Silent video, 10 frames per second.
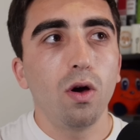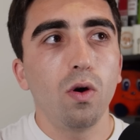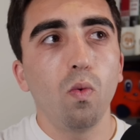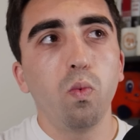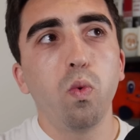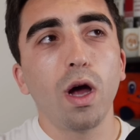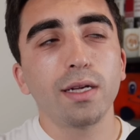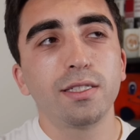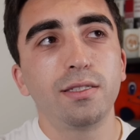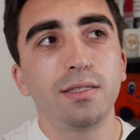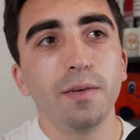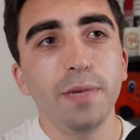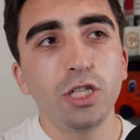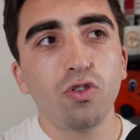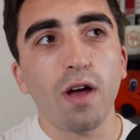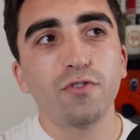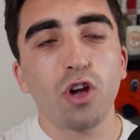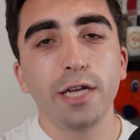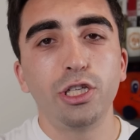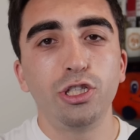What Dimitrov
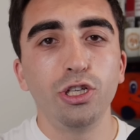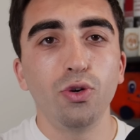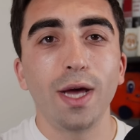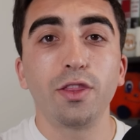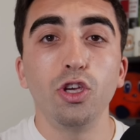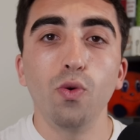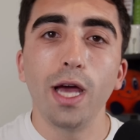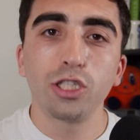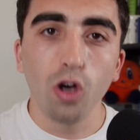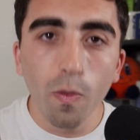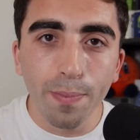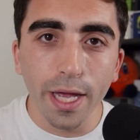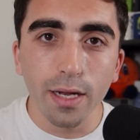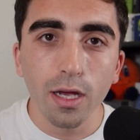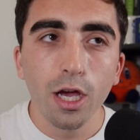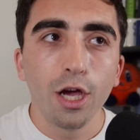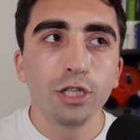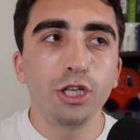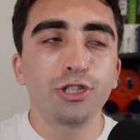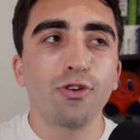tried to do at the U S Open
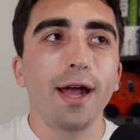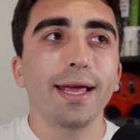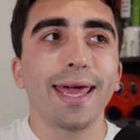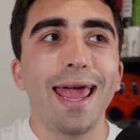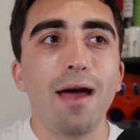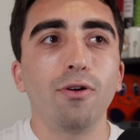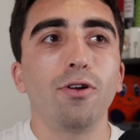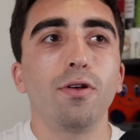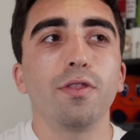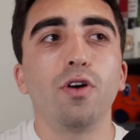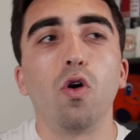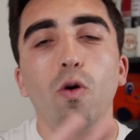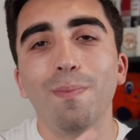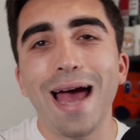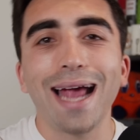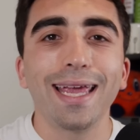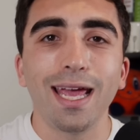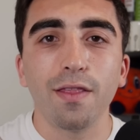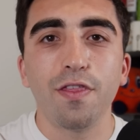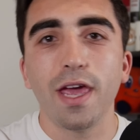to try to counter the whole
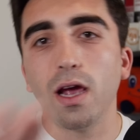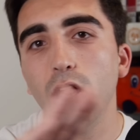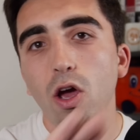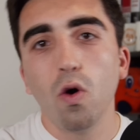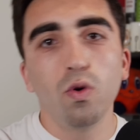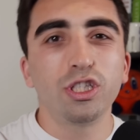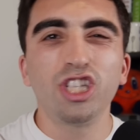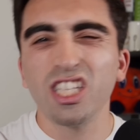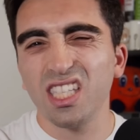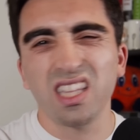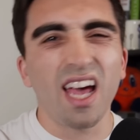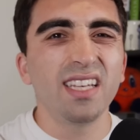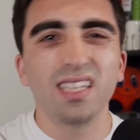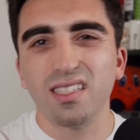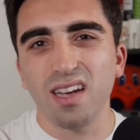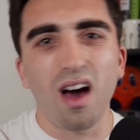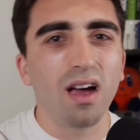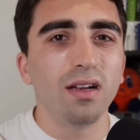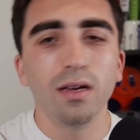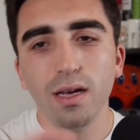backhand thing was just slice a
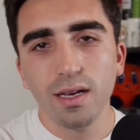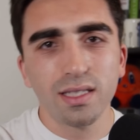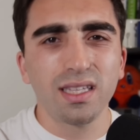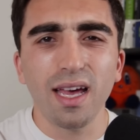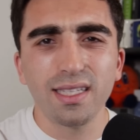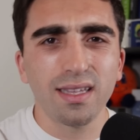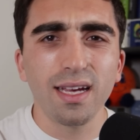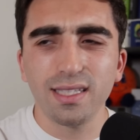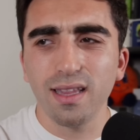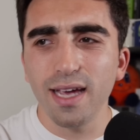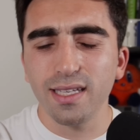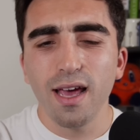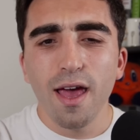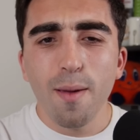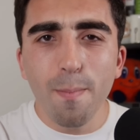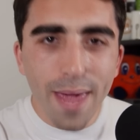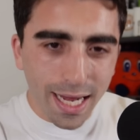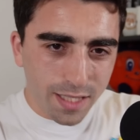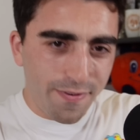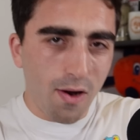ton. Slice, slice, slice, make
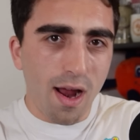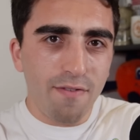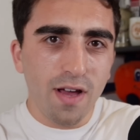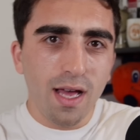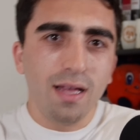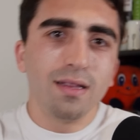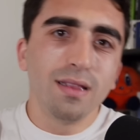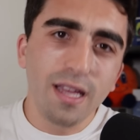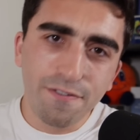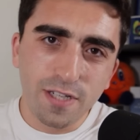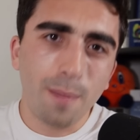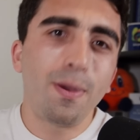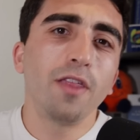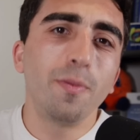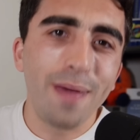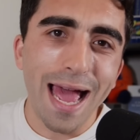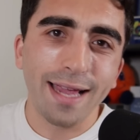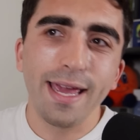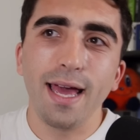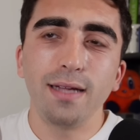Zverev lift up on the
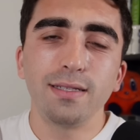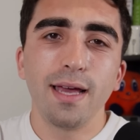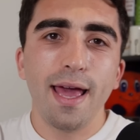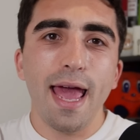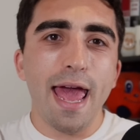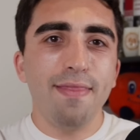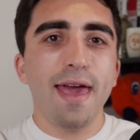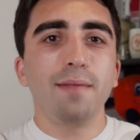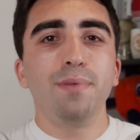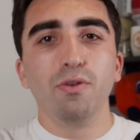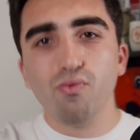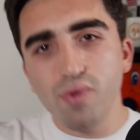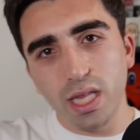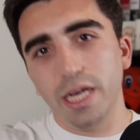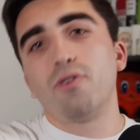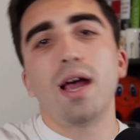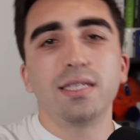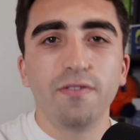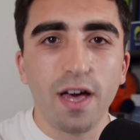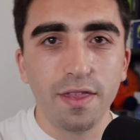backhand and then be really
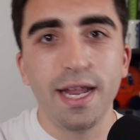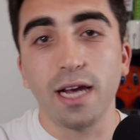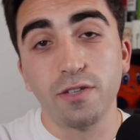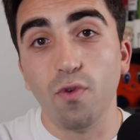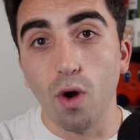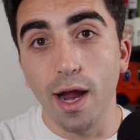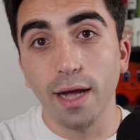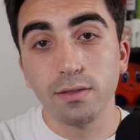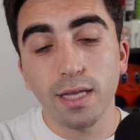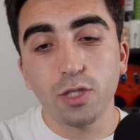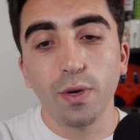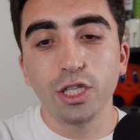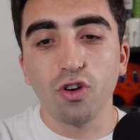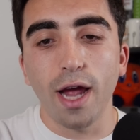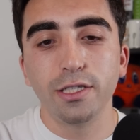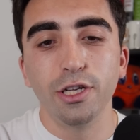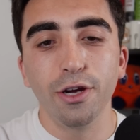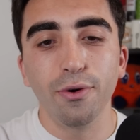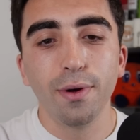aggressive on the next forehand. That's what he tried to do.